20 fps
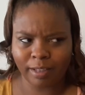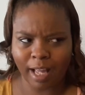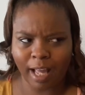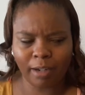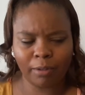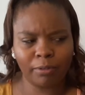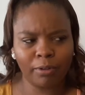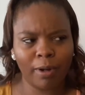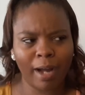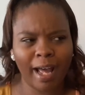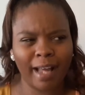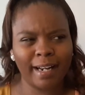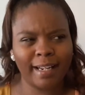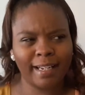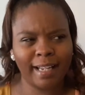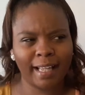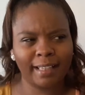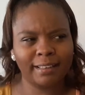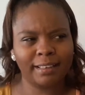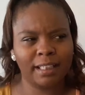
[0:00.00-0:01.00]
I don't know how
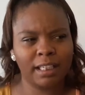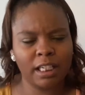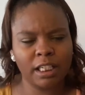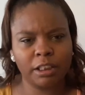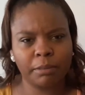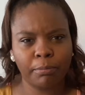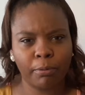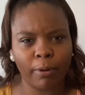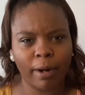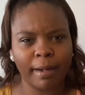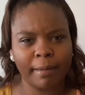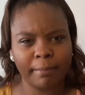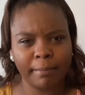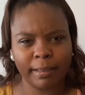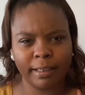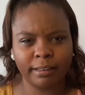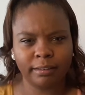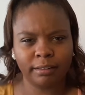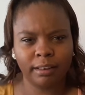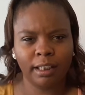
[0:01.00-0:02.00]
they got to this point,
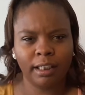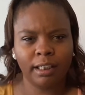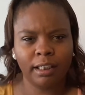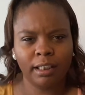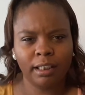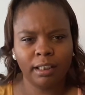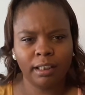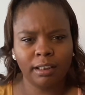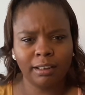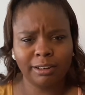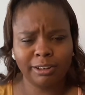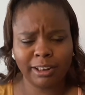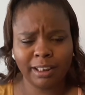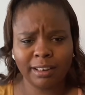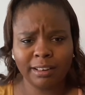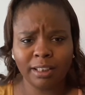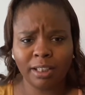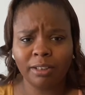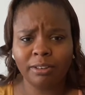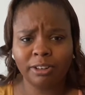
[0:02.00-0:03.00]
but
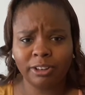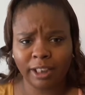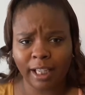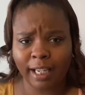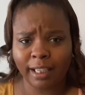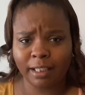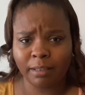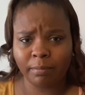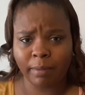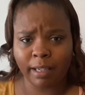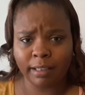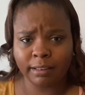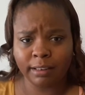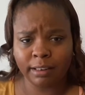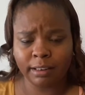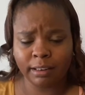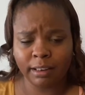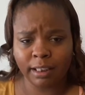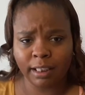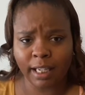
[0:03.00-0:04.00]
she told Jackie
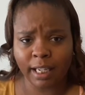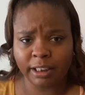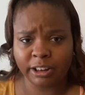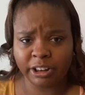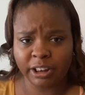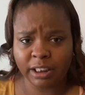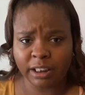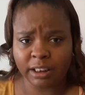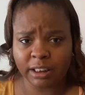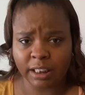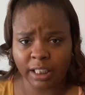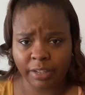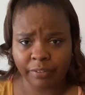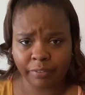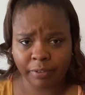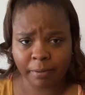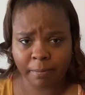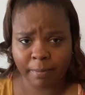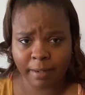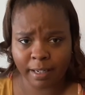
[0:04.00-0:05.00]
basically that she's
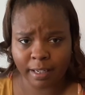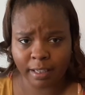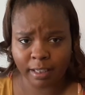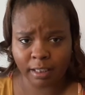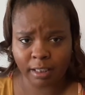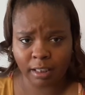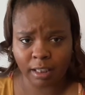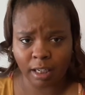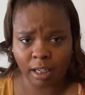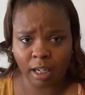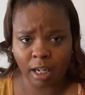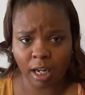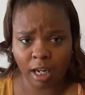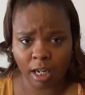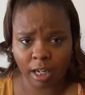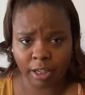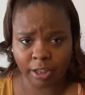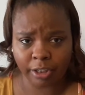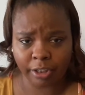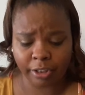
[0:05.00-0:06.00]
never been a
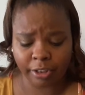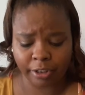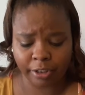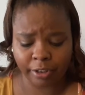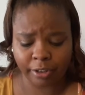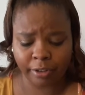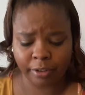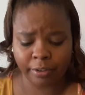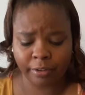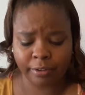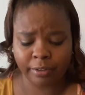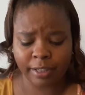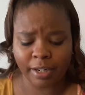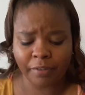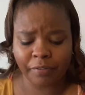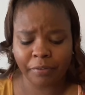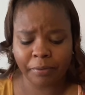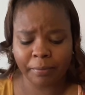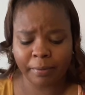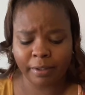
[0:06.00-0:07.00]
hugger,
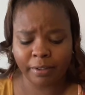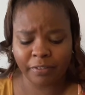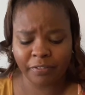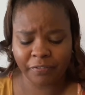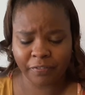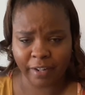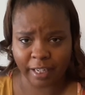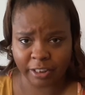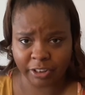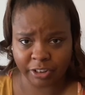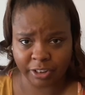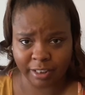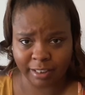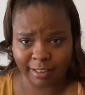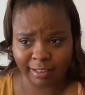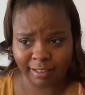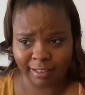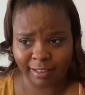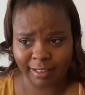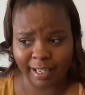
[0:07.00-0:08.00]
never been
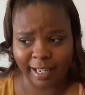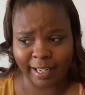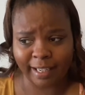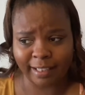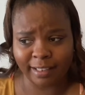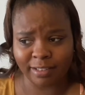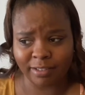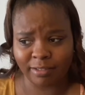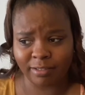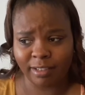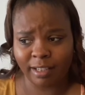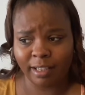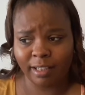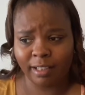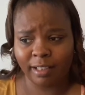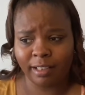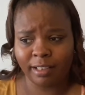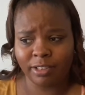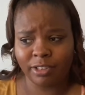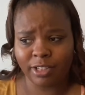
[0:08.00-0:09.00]
affectionate, and
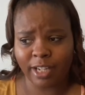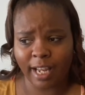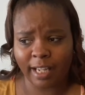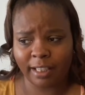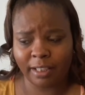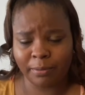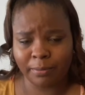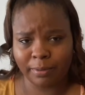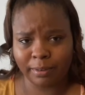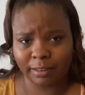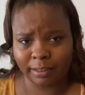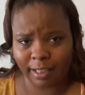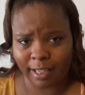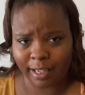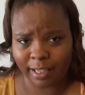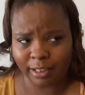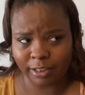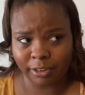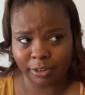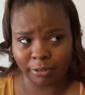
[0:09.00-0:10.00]
Jackie was
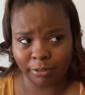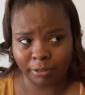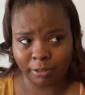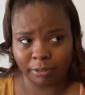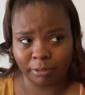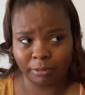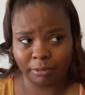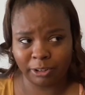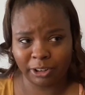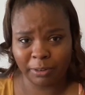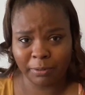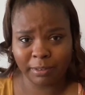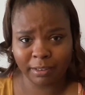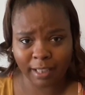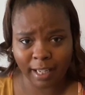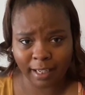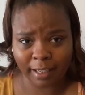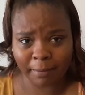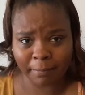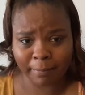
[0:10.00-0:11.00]
like, you know, she was
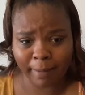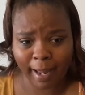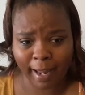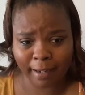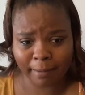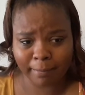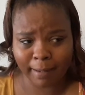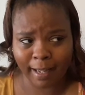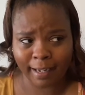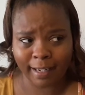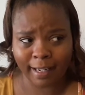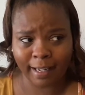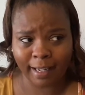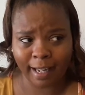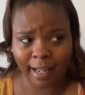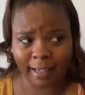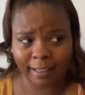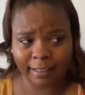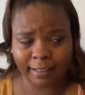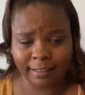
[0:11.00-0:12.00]
taken back by
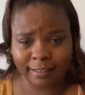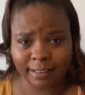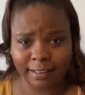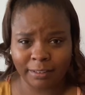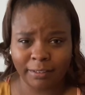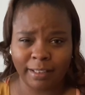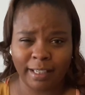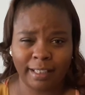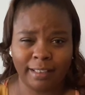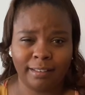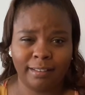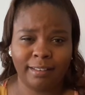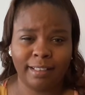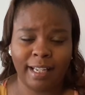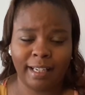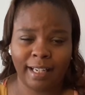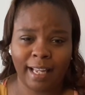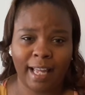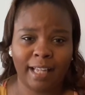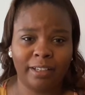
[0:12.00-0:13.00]
that. I can tell that
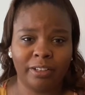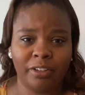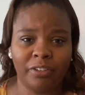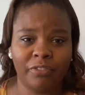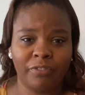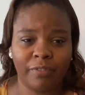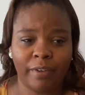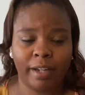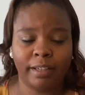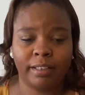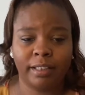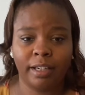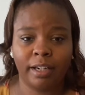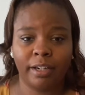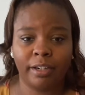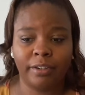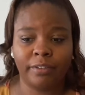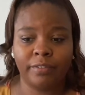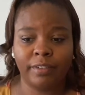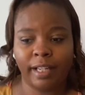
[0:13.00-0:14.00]
that kind of affected
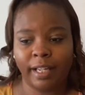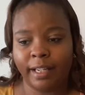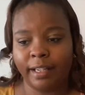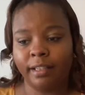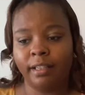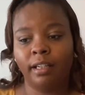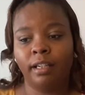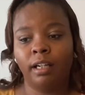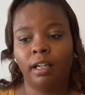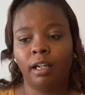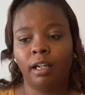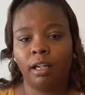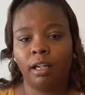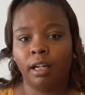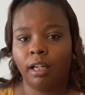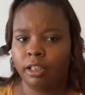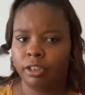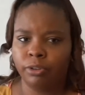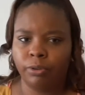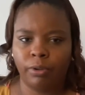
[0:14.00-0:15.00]
her that
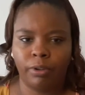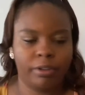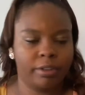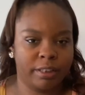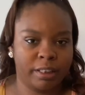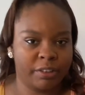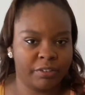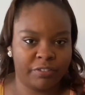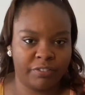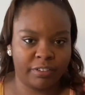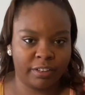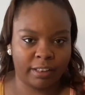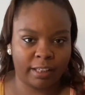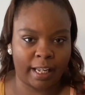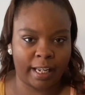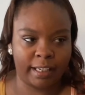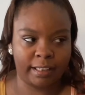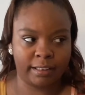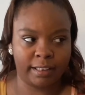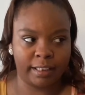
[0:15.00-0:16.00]
her daughter didn't feel
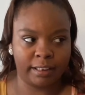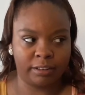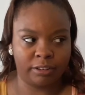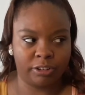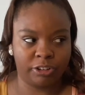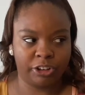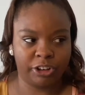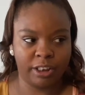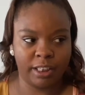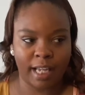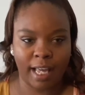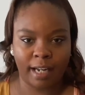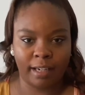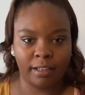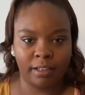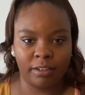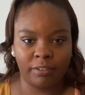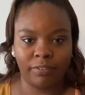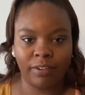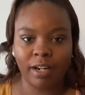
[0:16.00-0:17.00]
like that she got
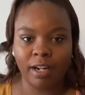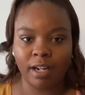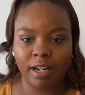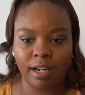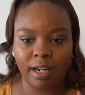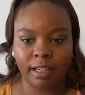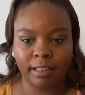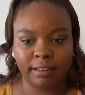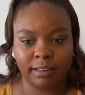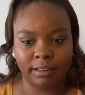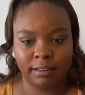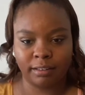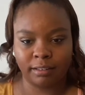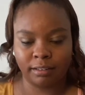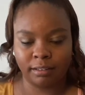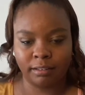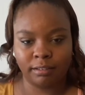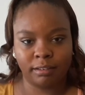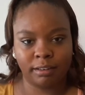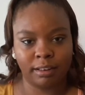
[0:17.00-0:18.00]
enough hugs
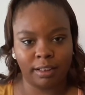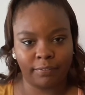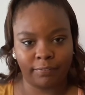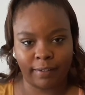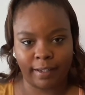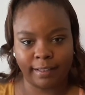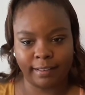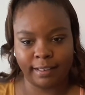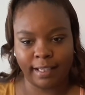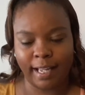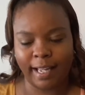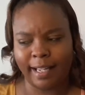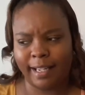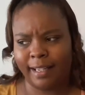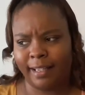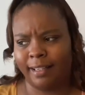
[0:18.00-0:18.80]
and stuff like that.